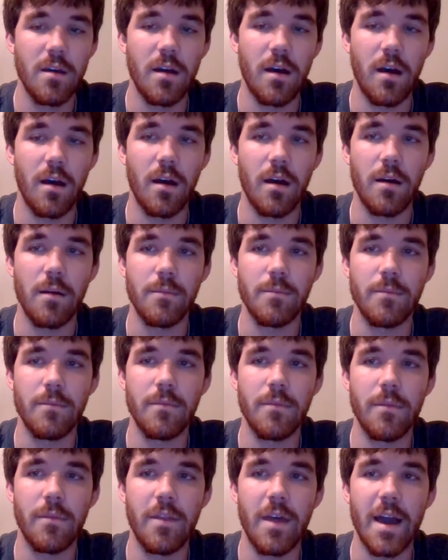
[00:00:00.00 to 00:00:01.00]

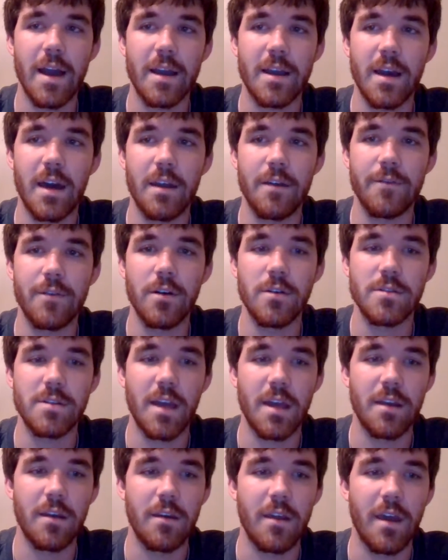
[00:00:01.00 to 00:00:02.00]
That kind of goes
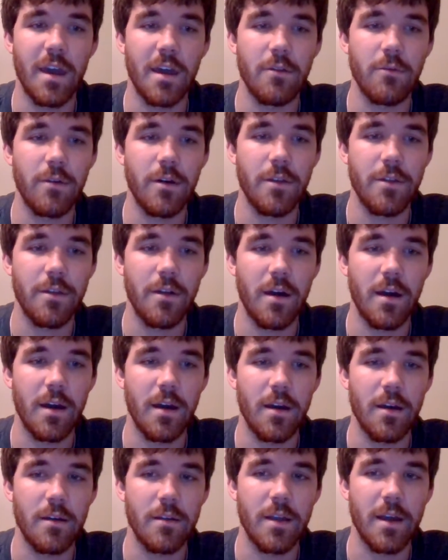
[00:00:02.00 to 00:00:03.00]
hand in hand with
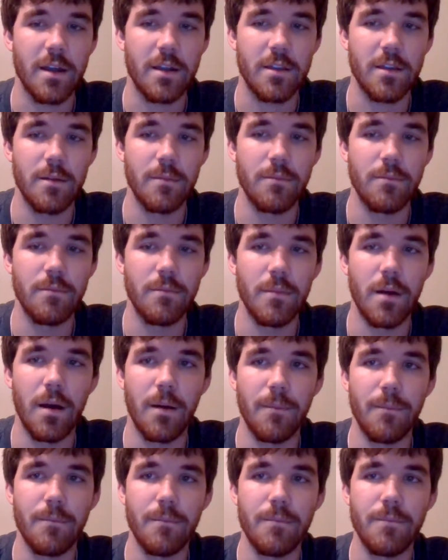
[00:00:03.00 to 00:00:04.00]
like
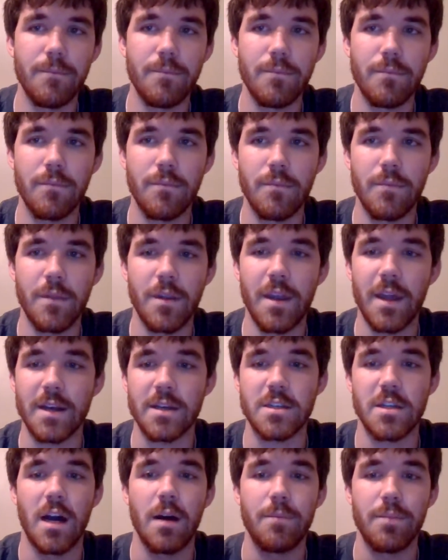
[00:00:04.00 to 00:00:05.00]
the
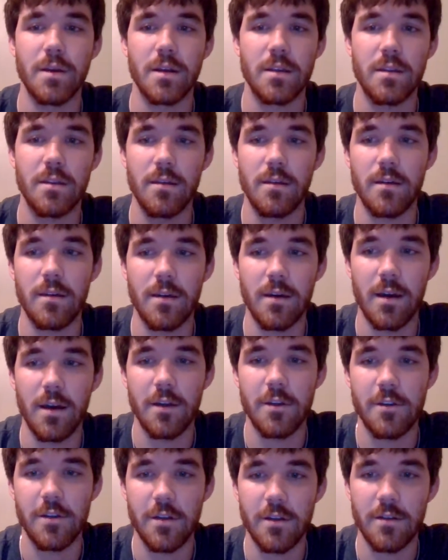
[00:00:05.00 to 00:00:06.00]
next topic,
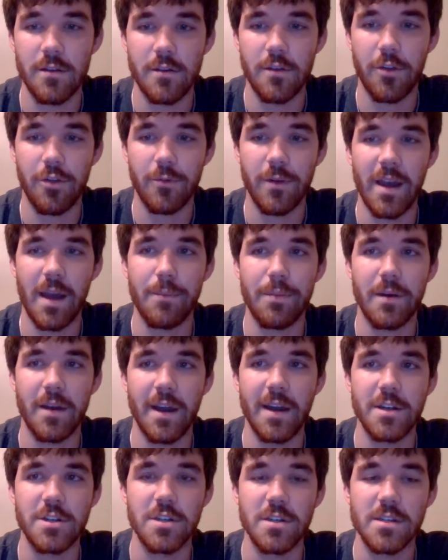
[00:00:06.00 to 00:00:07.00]
the three
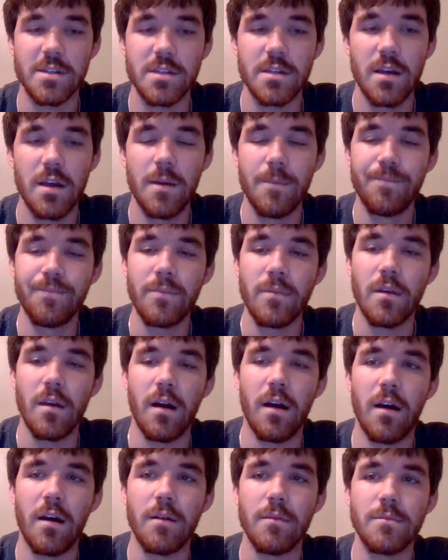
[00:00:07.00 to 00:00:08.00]
applications.
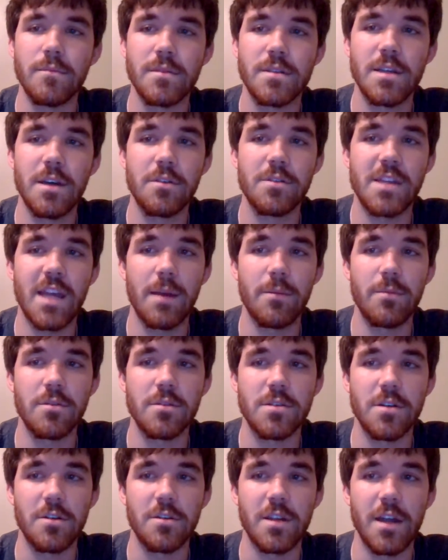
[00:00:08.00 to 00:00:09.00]
Tilt
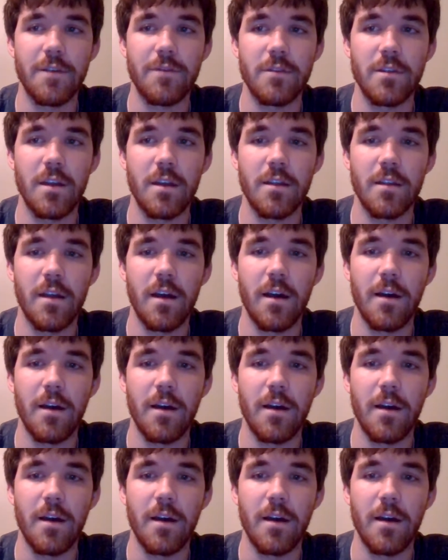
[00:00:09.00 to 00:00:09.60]
tables are definitely